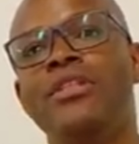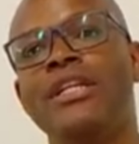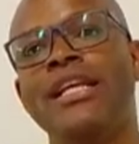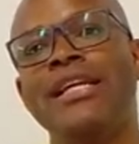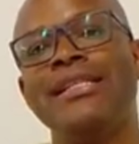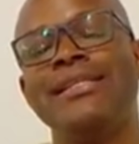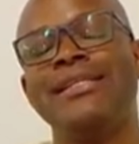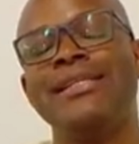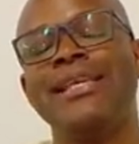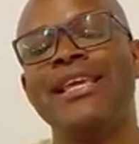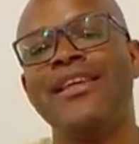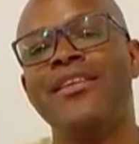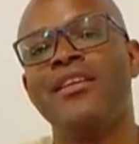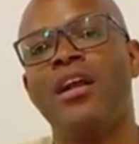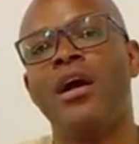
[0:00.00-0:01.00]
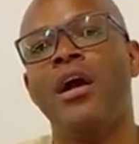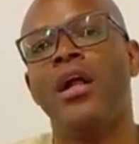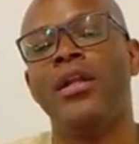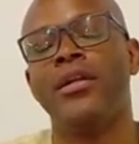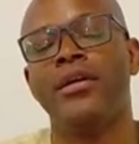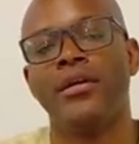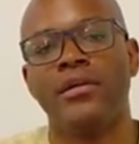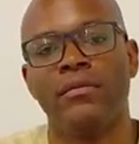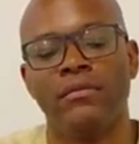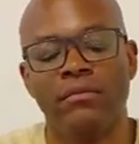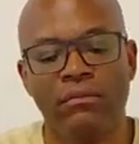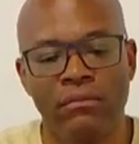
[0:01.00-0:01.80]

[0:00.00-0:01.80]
to that skin color.